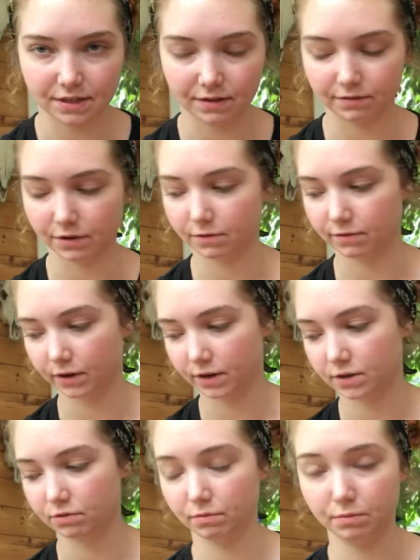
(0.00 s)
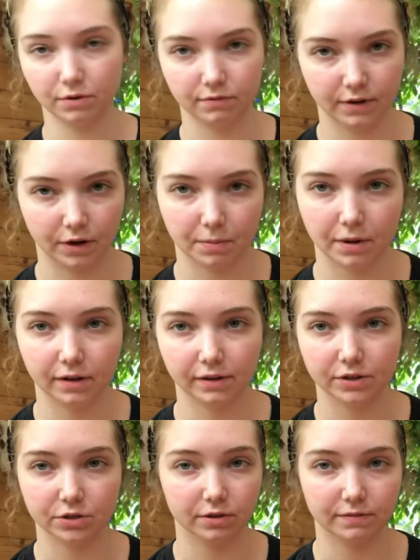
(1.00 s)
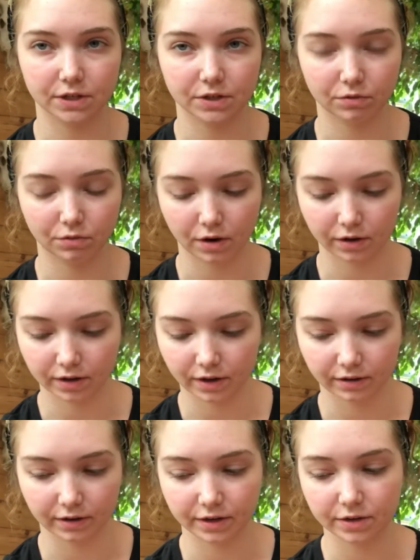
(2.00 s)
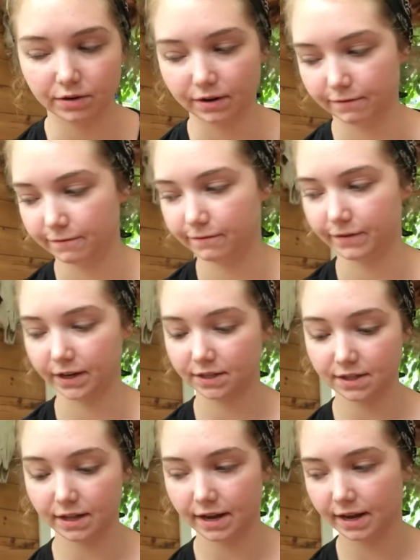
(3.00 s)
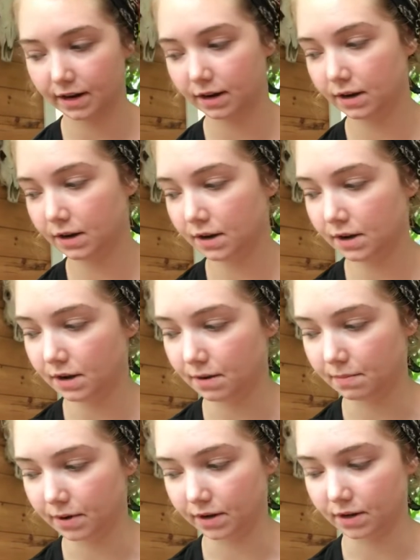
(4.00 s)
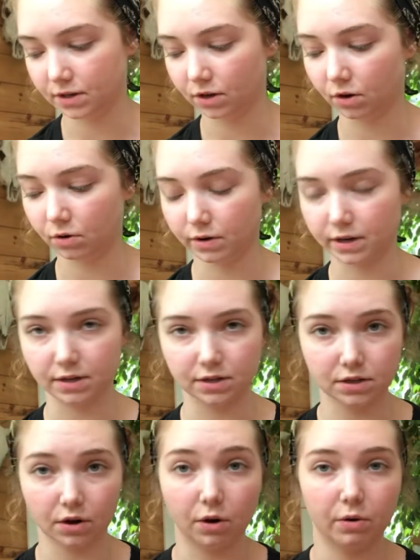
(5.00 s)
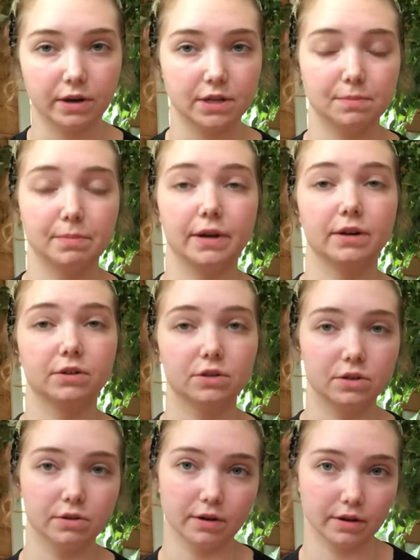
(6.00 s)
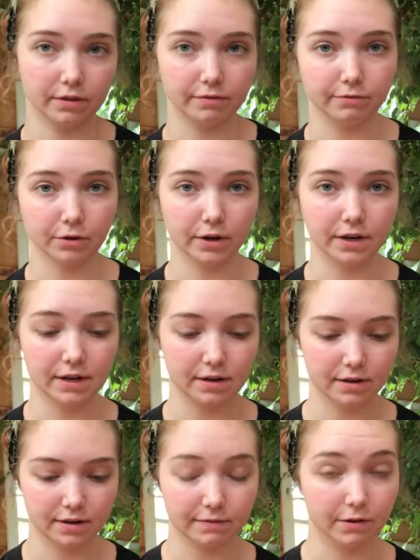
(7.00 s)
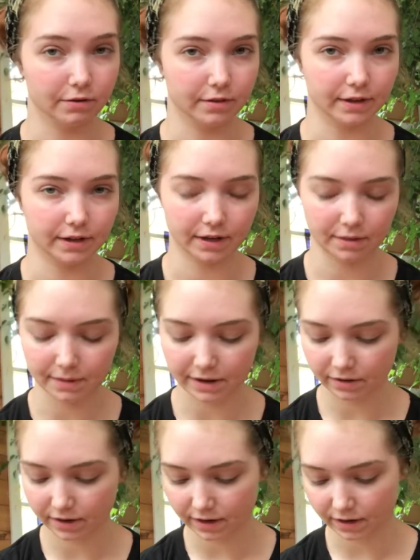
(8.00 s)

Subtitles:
If you forget to remove nail polish or if it's the wrong color, you can fix that. But it's always better to do it on the front end if you're thinking about it.